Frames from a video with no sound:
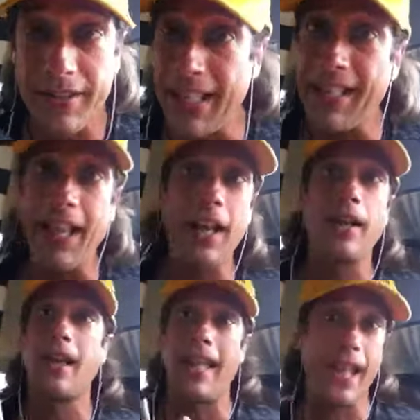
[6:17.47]
T K
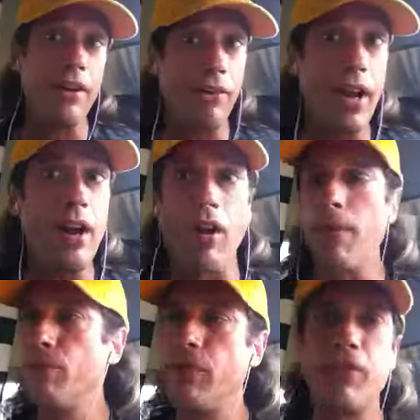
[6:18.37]
and Rahal
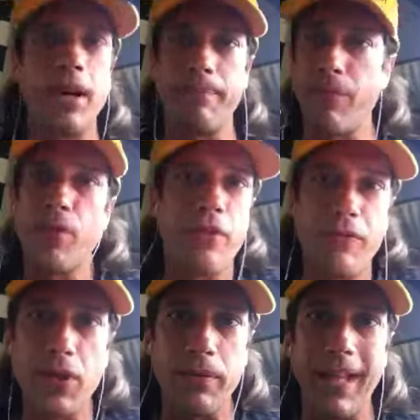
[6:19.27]
moved up through the
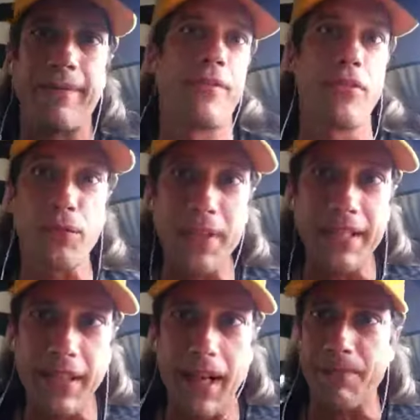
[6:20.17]
field like three
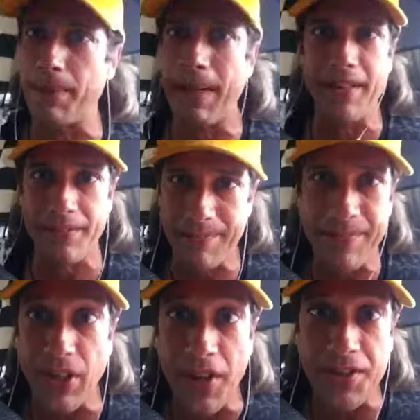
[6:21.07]
times. They passed
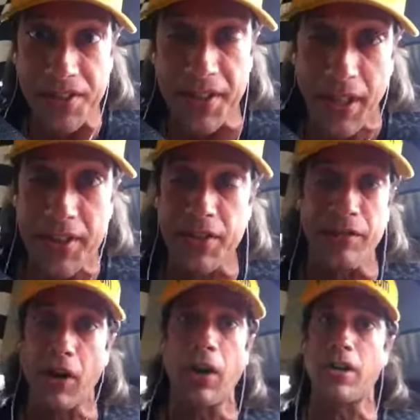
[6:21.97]
dozens and dozens
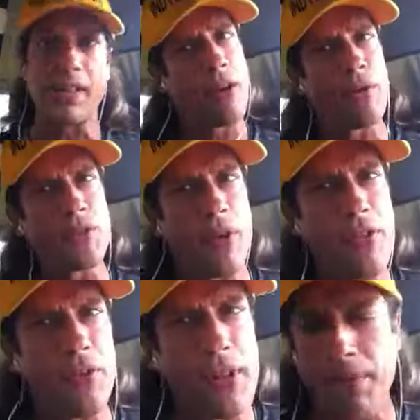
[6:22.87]
of cars. I know there's only
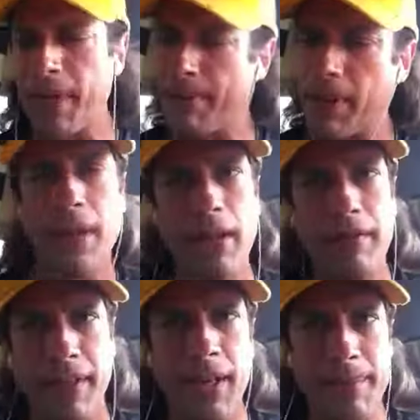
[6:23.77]
thirty-three, but
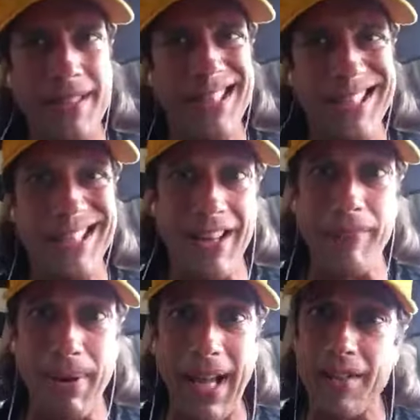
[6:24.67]
Rahal made
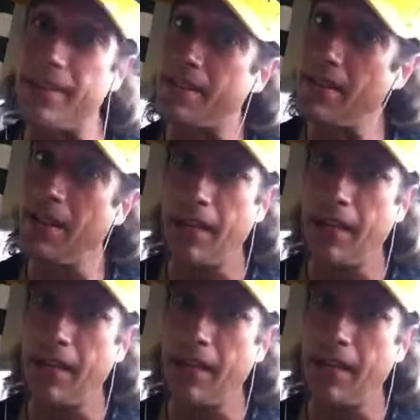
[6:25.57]
sixty-seven passes.